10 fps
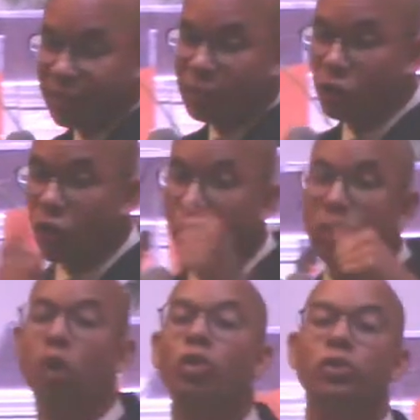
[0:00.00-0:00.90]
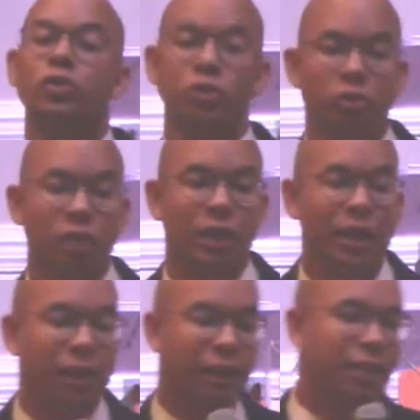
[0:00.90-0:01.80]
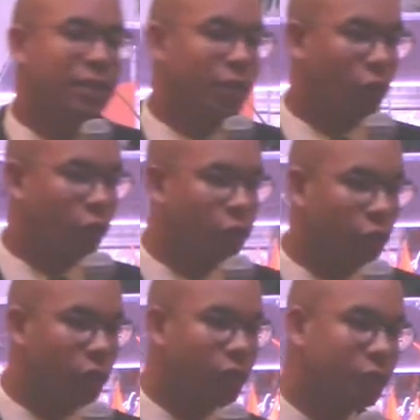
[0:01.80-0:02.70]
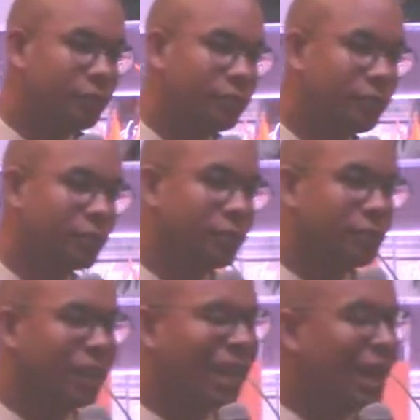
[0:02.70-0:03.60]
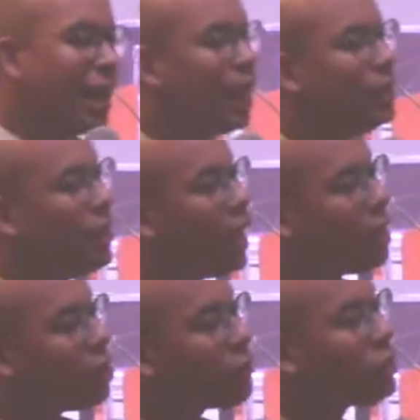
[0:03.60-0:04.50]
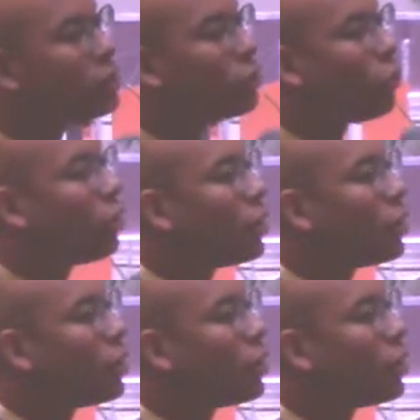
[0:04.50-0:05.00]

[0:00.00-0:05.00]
showing us, that He's in control. At the end of the story,